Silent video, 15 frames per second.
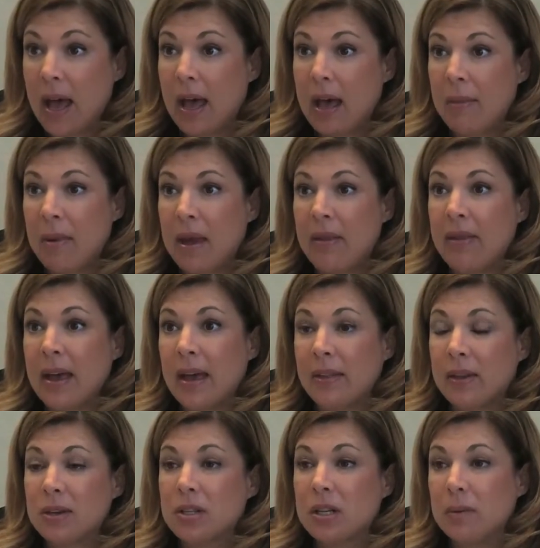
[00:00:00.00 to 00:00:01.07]
and that
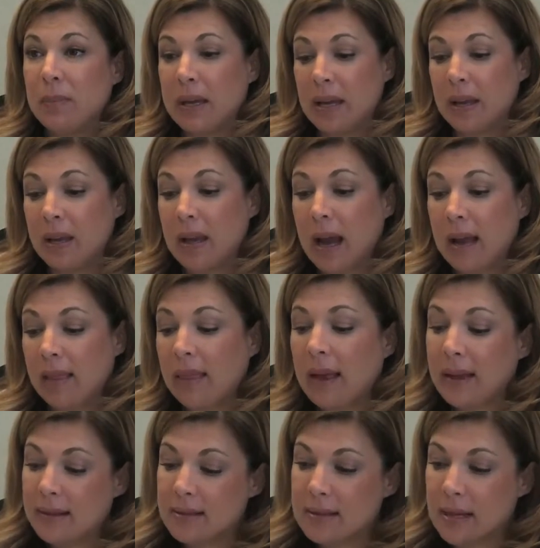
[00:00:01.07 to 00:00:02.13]
there should be
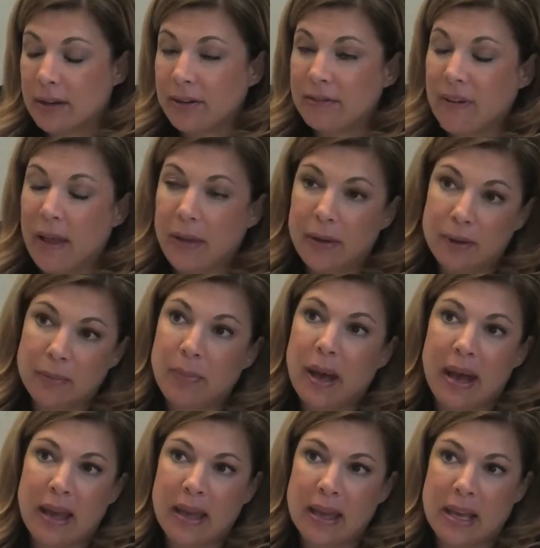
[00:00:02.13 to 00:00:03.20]
guidelines that are followed
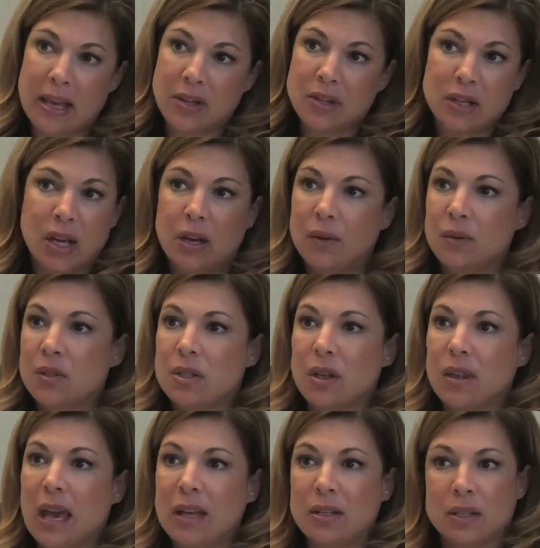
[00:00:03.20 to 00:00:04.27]
by each coach.
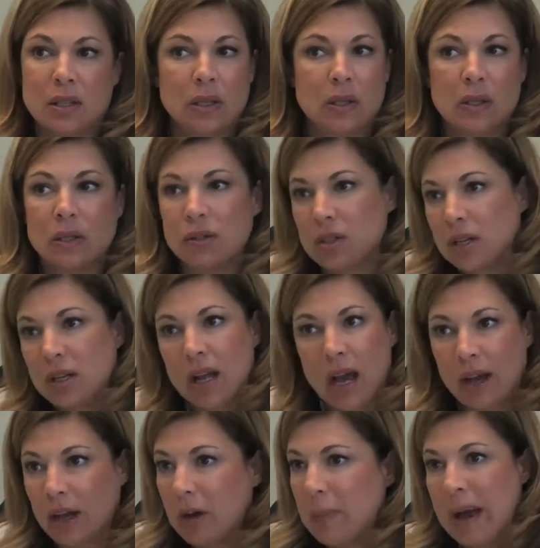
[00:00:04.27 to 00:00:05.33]
So that student should
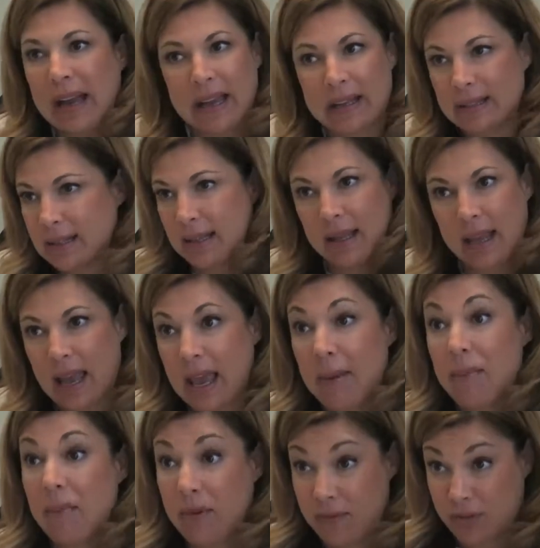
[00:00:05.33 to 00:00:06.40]
not go back into the
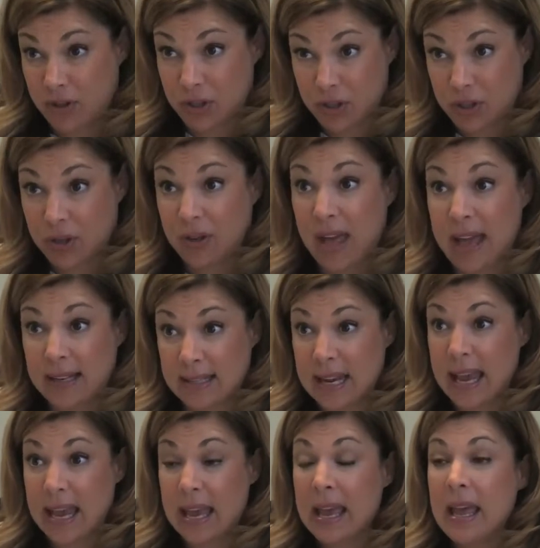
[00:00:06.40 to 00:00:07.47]
game for sure that
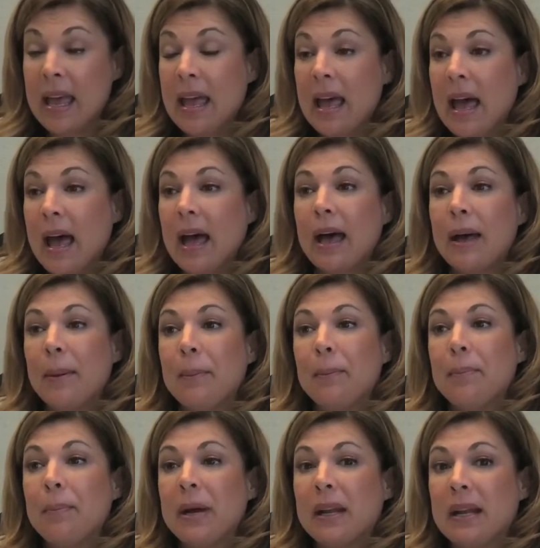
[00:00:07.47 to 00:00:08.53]
day,
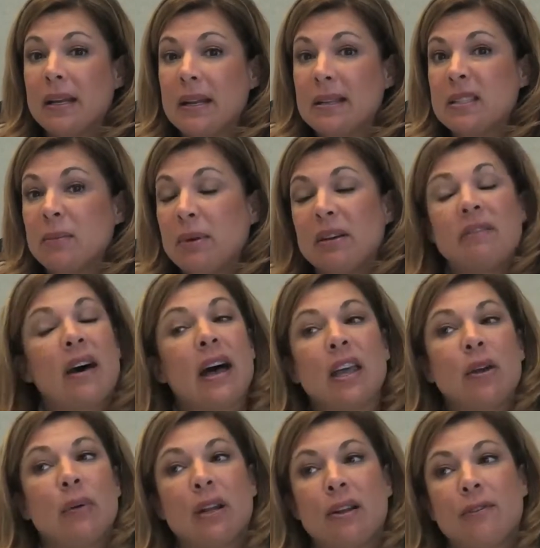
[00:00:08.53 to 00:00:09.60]
but it needs to be
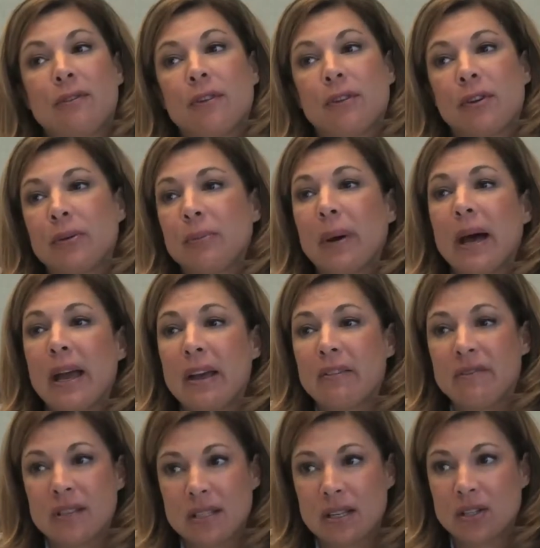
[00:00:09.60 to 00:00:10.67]
evaluated further by a
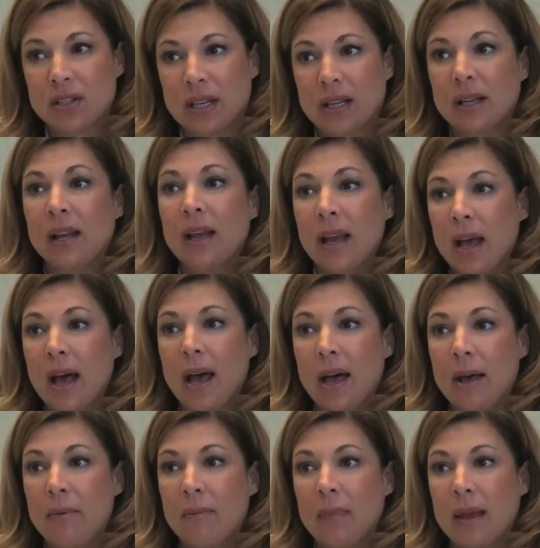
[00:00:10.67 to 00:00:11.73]
physician,
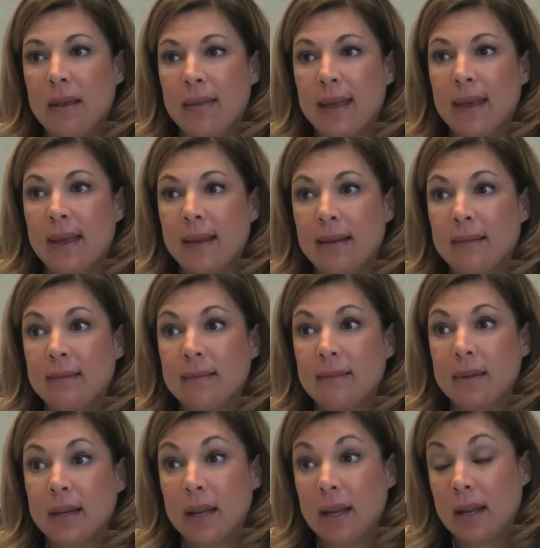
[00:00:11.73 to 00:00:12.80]
and then
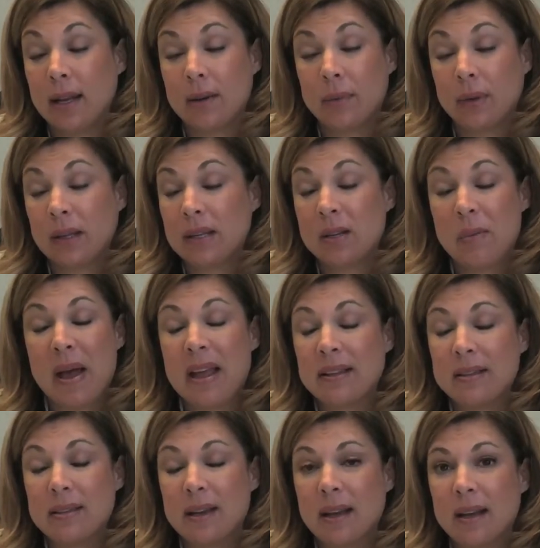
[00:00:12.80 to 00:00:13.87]
it really
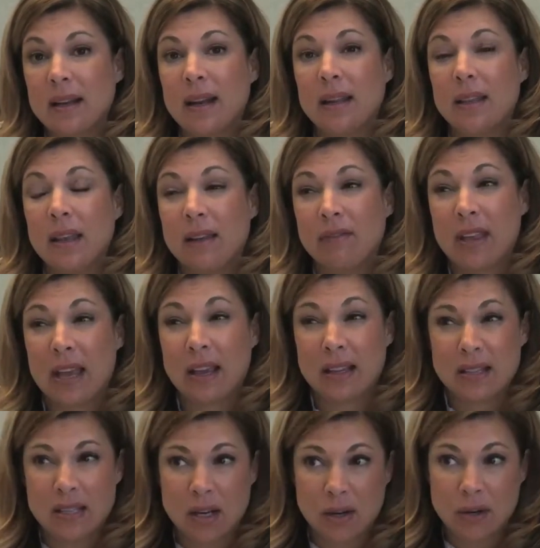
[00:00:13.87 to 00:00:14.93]
depends on if they
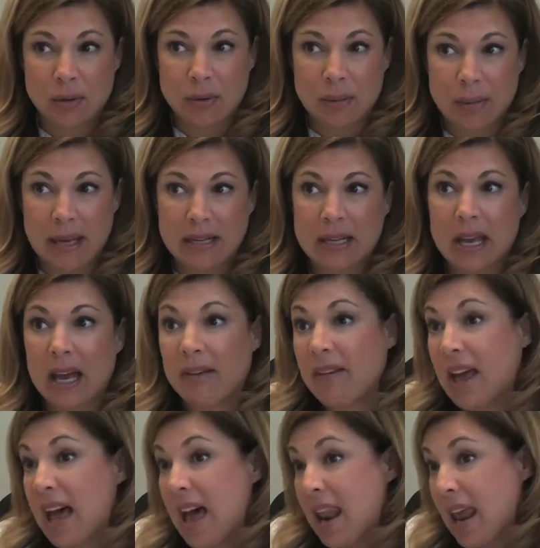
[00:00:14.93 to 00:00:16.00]
continue to remain to have
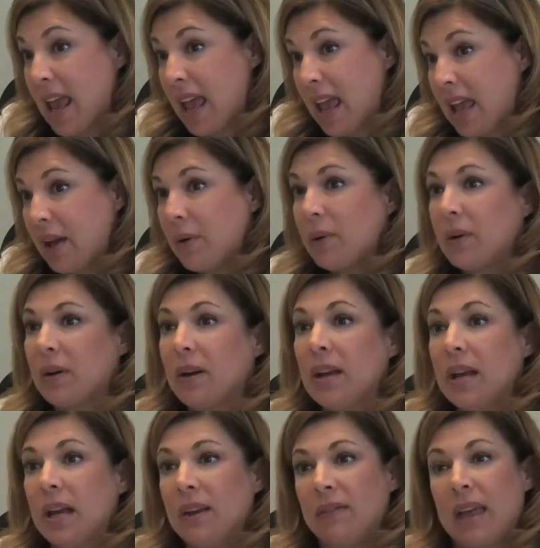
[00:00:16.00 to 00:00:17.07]
a headache or
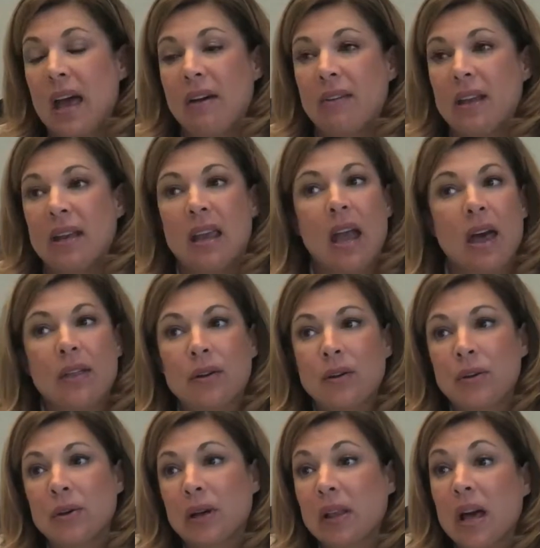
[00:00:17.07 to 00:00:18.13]
if they have any other
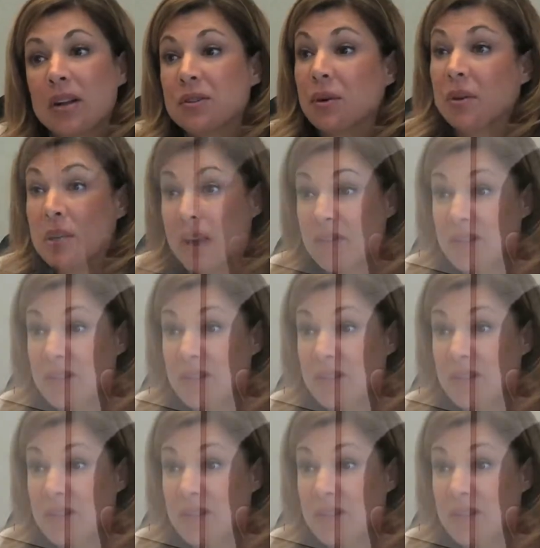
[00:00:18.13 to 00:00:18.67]
neurological